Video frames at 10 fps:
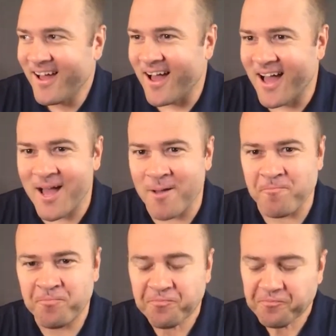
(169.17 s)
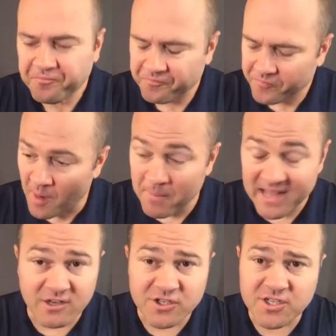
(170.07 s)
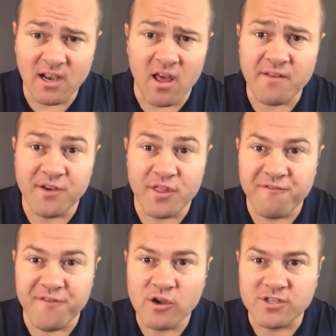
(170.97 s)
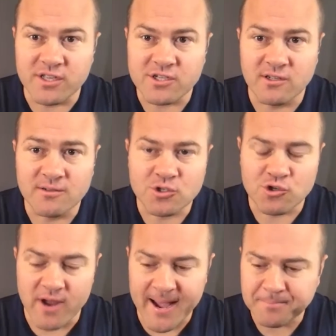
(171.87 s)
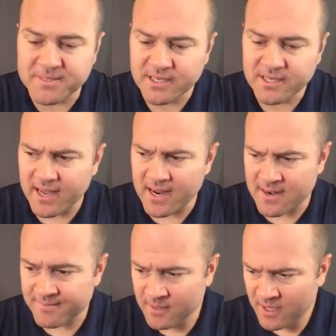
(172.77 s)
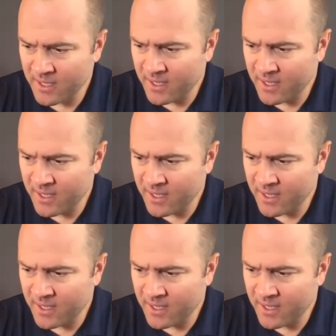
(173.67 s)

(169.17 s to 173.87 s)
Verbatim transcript: Um, but there's still a lot of other folks that are still trapped in